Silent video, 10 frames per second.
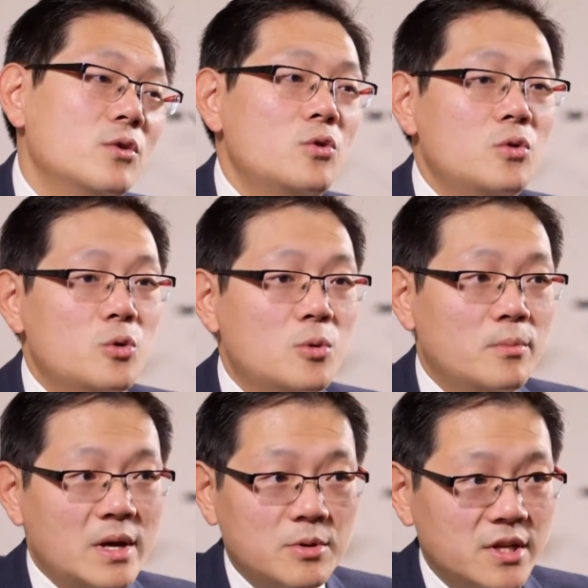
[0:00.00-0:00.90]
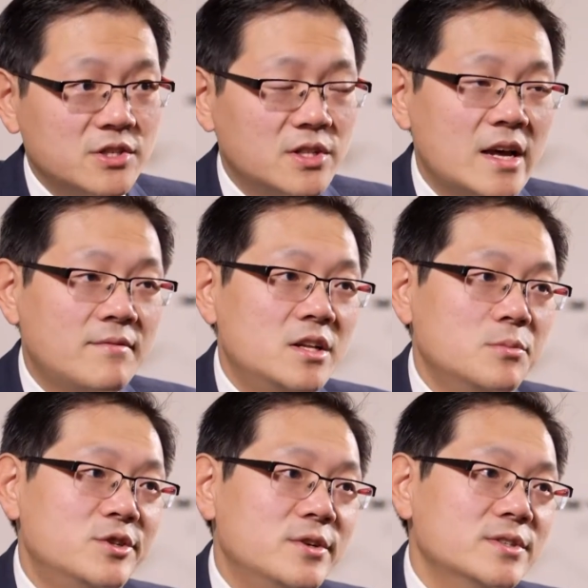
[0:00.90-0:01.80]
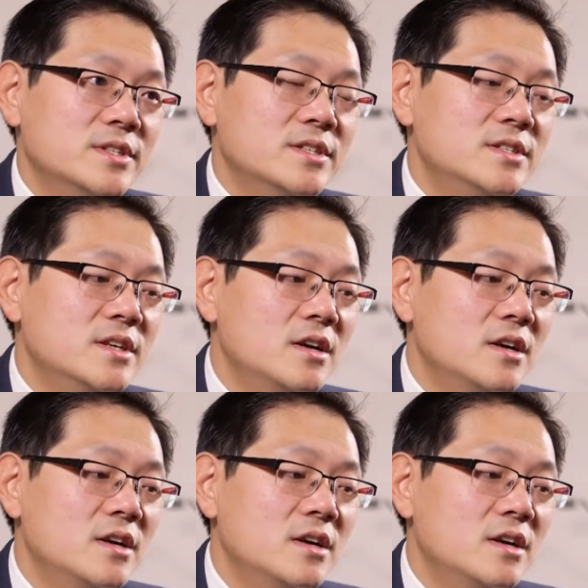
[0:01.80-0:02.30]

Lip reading: who may potentially have endometriosis.